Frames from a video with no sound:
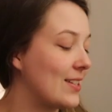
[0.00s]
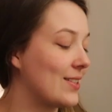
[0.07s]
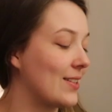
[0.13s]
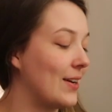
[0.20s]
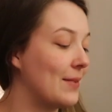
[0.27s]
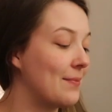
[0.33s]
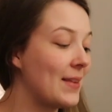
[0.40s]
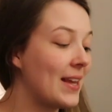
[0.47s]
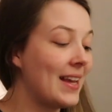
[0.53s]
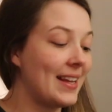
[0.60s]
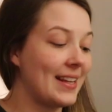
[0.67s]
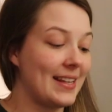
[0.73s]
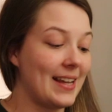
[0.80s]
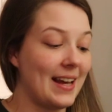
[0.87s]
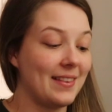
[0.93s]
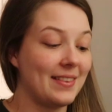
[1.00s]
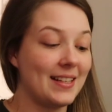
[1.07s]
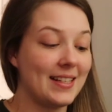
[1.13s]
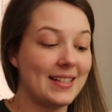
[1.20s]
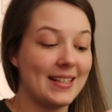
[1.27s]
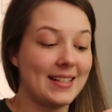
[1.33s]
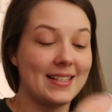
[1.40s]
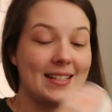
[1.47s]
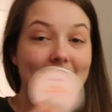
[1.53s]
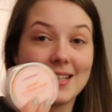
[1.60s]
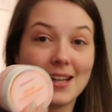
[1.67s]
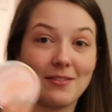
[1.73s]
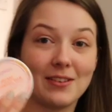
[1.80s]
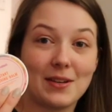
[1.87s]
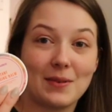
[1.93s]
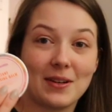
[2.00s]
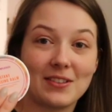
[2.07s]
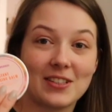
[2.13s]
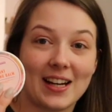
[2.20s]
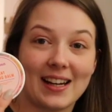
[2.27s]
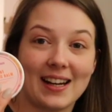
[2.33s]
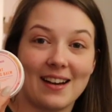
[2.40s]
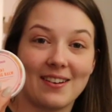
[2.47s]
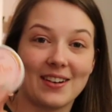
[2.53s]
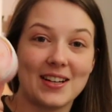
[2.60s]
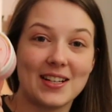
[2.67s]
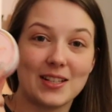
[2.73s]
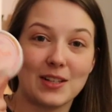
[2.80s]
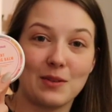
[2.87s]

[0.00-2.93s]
So yeah, this is definitely worth checking out, guys.